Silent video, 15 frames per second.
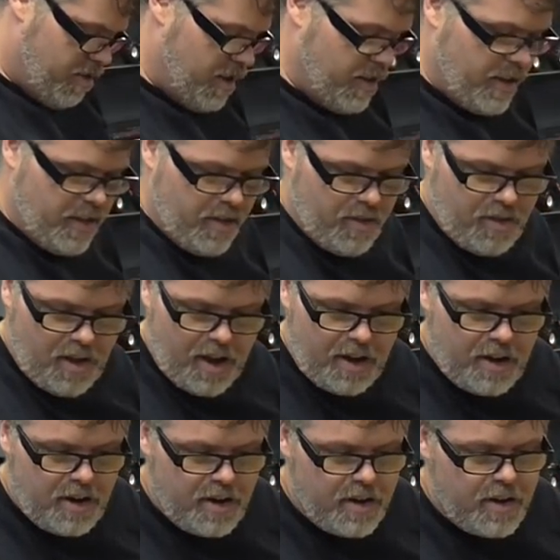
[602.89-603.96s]
Sitting in the
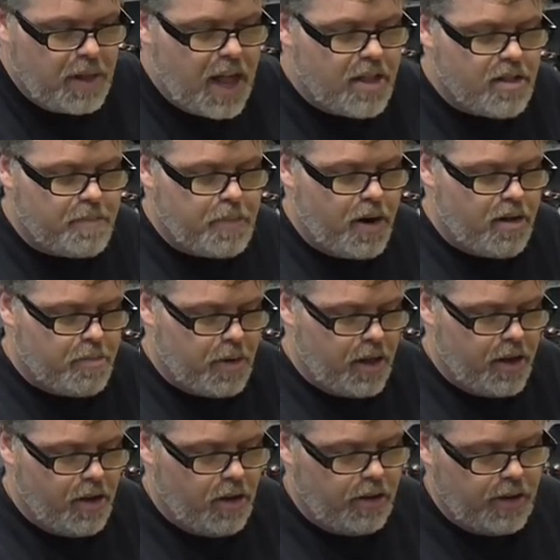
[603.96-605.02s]
sun. Plastic part's
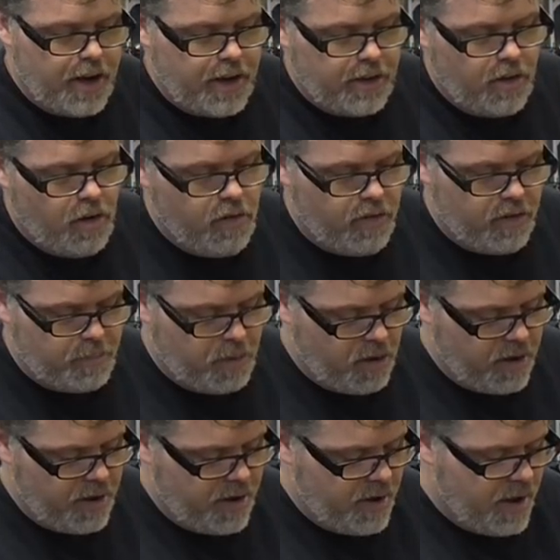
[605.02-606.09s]
probably all dicked over and
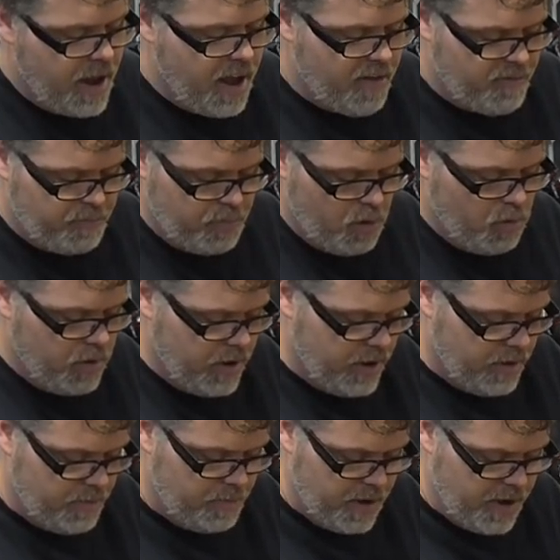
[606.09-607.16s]
probably half broken
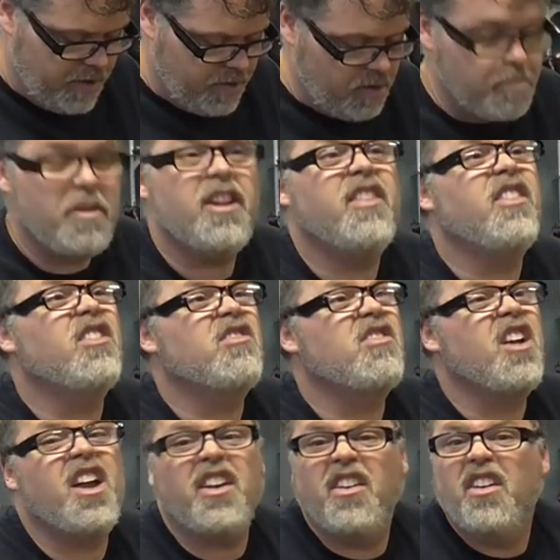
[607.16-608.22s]
because it's been in the
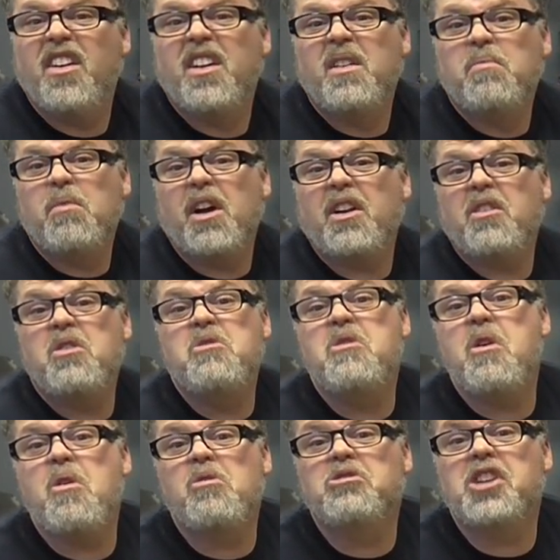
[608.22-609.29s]
sun. But who
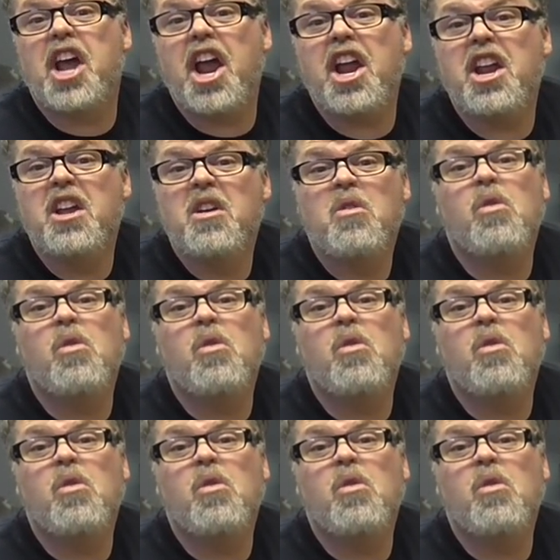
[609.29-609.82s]
knows, eh?